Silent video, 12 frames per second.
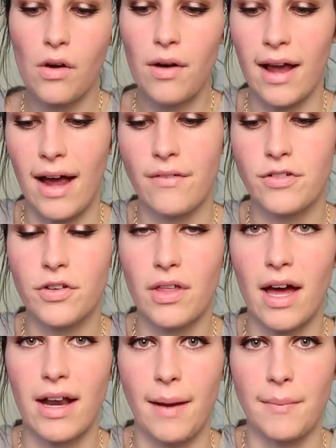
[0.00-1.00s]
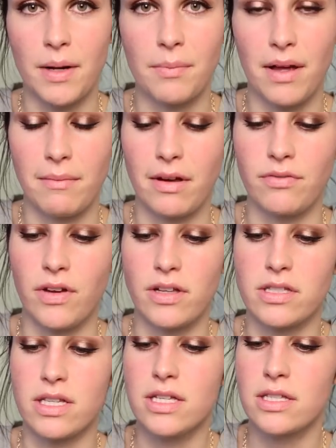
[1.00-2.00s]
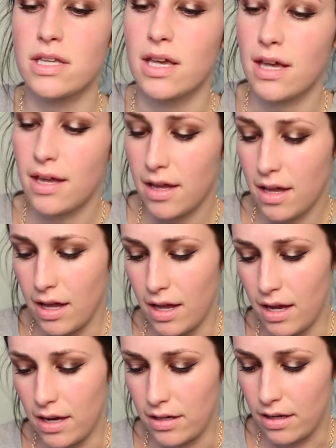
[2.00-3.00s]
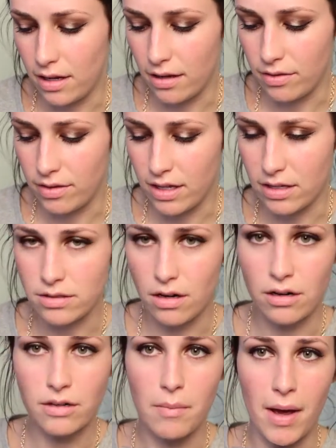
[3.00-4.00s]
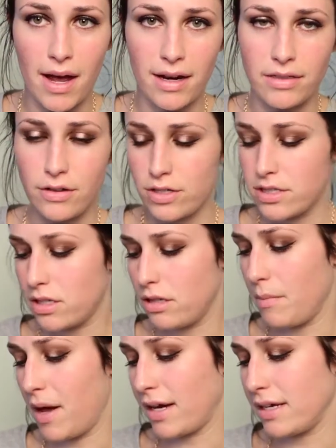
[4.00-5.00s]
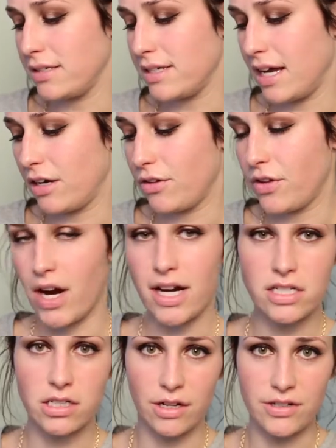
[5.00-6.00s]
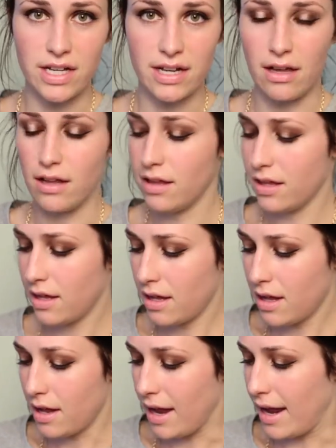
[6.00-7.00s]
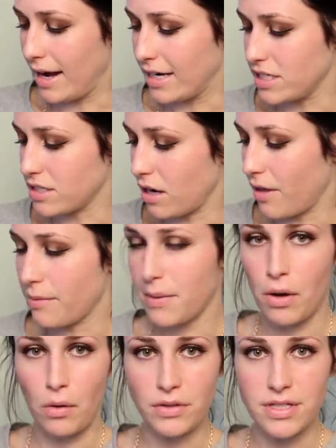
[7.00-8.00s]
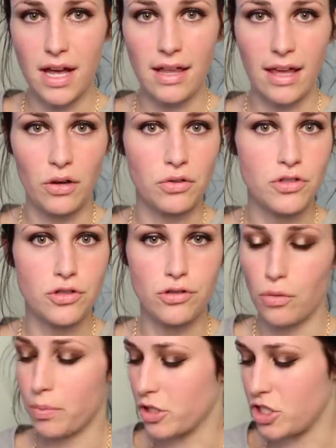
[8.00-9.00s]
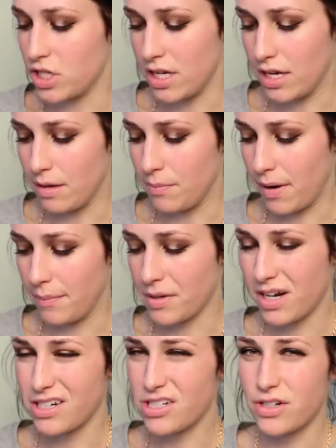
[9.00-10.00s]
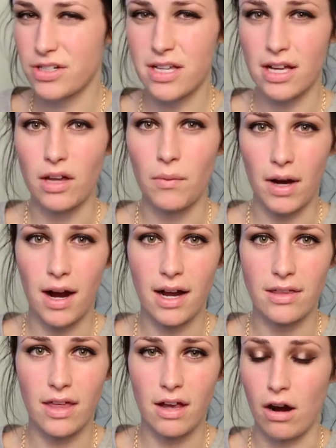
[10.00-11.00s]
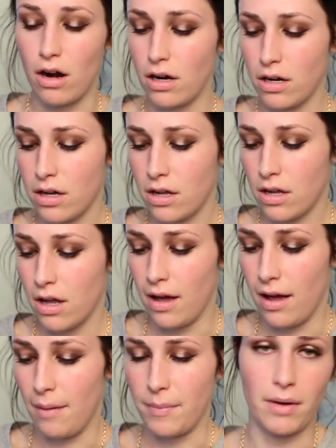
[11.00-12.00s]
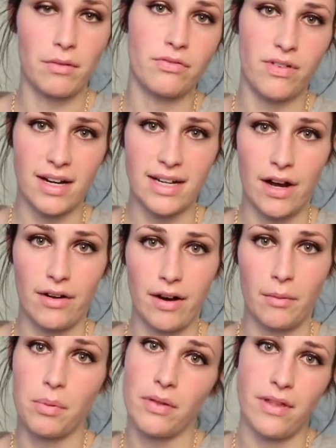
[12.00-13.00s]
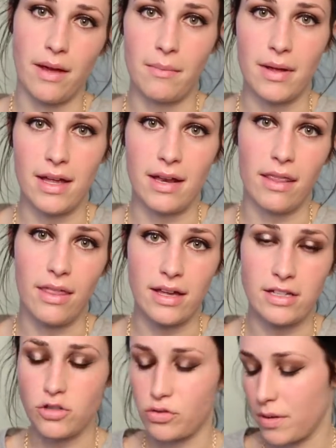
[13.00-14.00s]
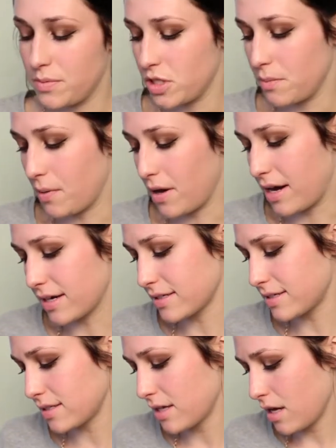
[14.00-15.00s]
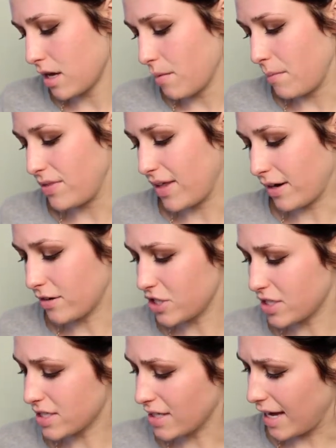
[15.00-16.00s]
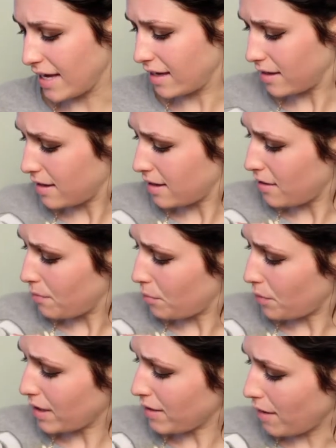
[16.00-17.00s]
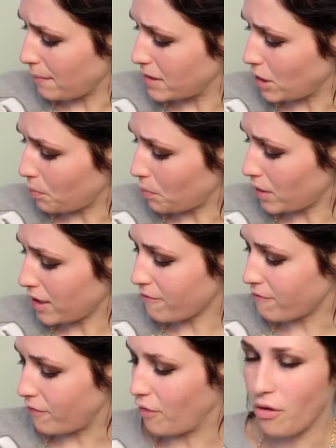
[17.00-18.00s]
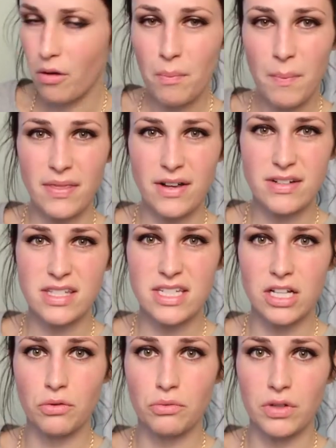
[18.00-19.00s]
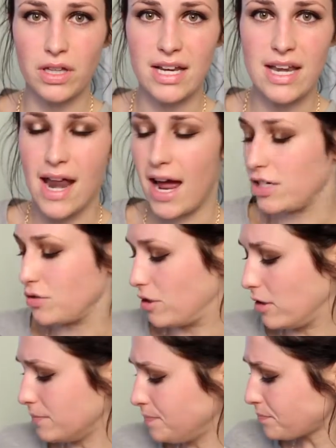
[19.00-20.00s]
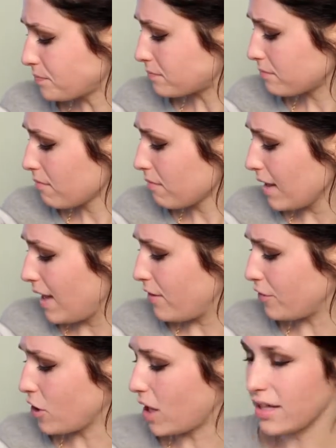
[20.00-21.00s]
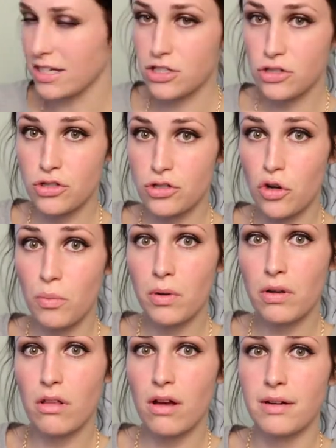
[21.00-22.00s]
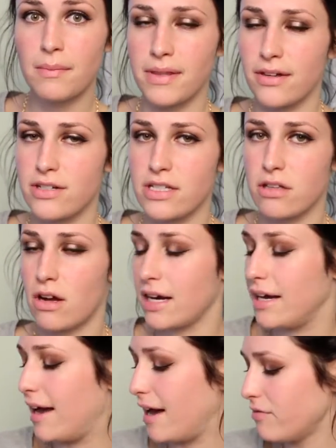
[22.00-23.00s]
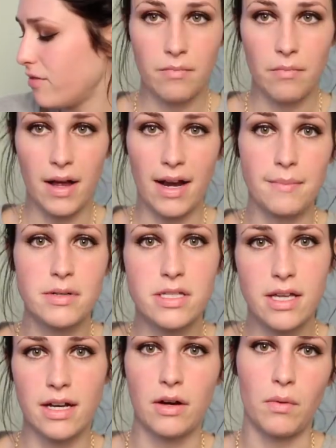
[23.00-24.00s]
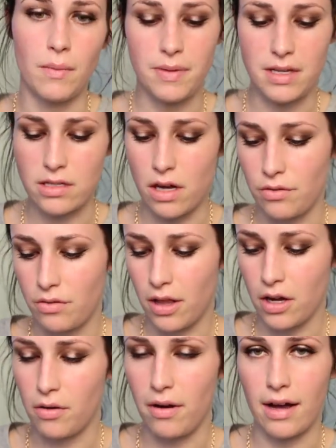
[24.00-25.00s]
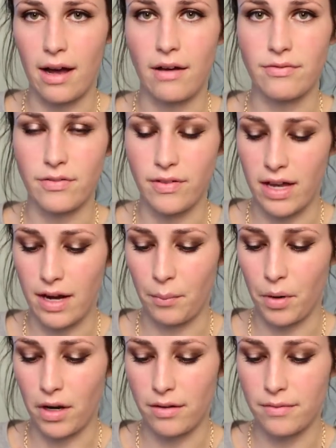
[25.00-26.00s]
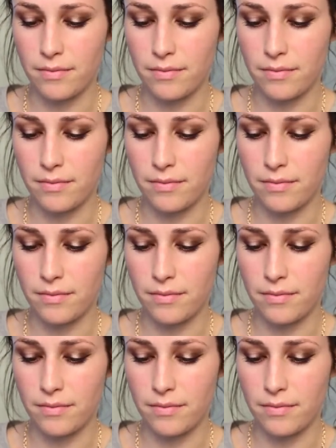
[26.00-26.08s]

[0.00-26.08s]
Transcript: Okay, after that, I'm going to apply my falsies. And these aren't MAC, they're just in the MAC container. They're actually Ardell. And I just got them at Ulta, like super cheap. I'm not sure exactly what kind they are, but I will find out and I will put them in the description box. But they are just like pretty, I mean they're pretty full, but they're still really natural. And they're not like super long, but they're just long enough. And I'm just gonna whip these on really quick off of camera.